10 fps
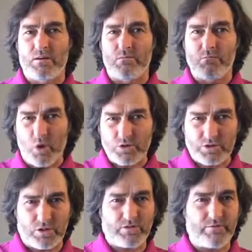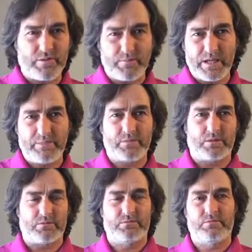Most of the people,
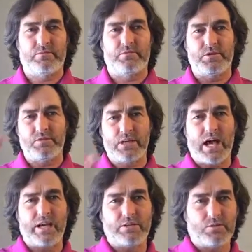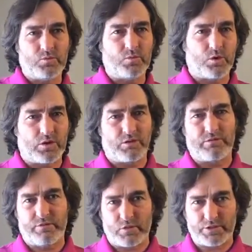for you guys who work or
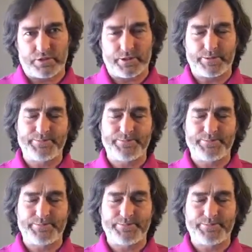foster,